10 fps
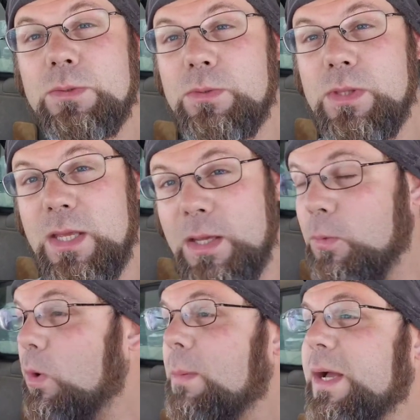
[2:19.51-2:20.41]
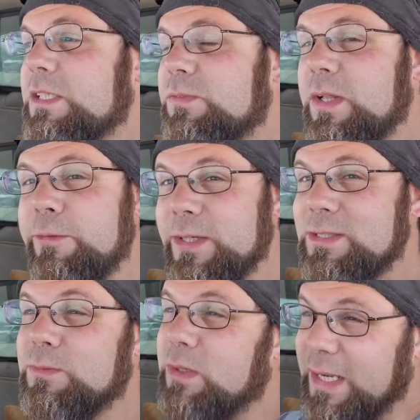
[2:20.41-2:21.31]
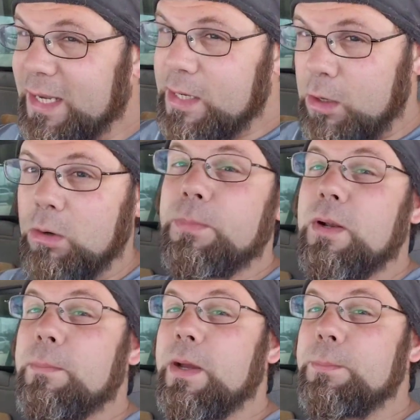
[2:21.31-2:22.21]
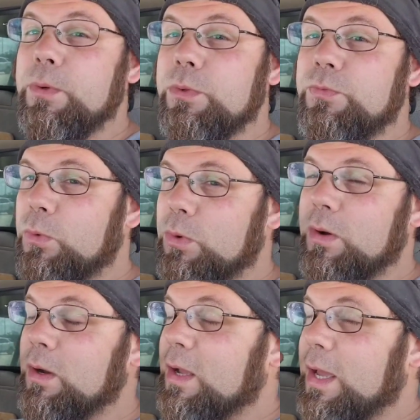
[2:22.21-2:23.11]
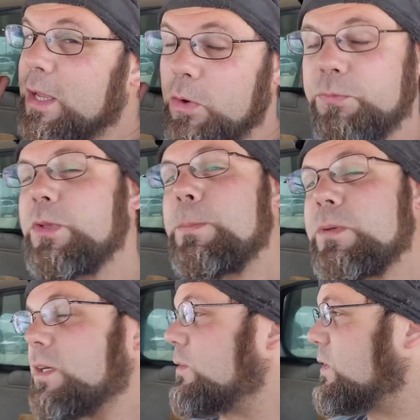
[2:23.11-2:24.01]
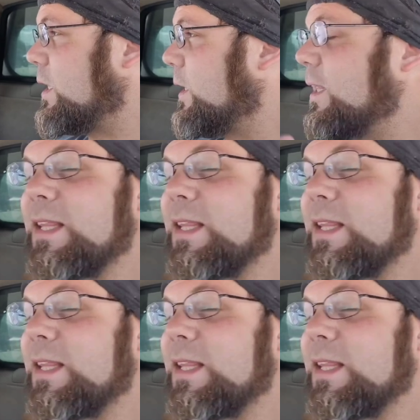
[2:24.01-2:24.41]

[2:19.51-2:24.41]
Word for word: to the Wabash Valley Festival and open up my booth for a hopefully productive Saturday.